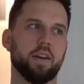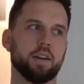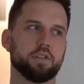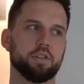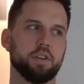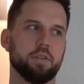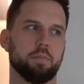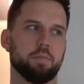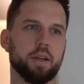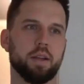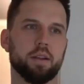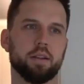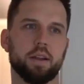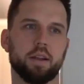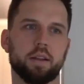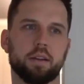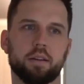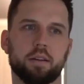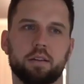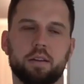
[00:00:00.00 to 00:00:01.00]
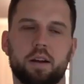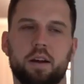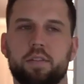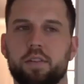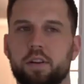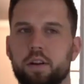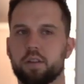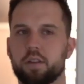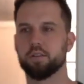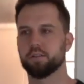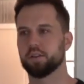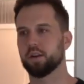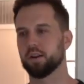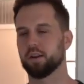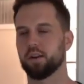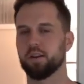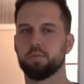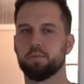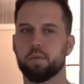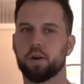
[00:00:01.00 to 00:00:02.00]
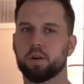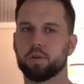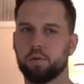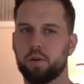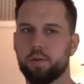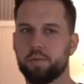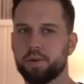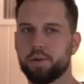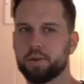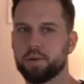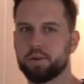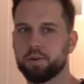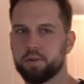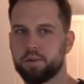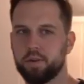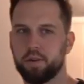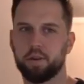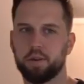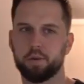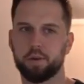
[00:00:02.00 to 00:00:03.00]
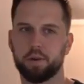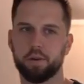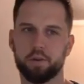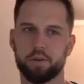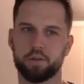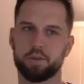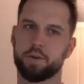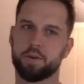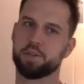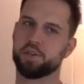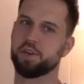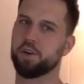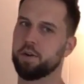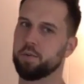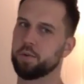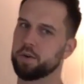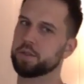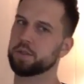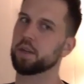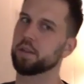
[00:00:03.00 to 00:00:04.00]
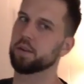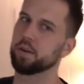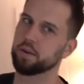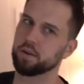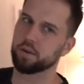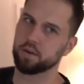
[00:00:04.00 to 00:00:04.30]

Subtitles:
actually been, like, off and on talking to Mark Wahlberg. I think we're gonna do some, like, charity work together.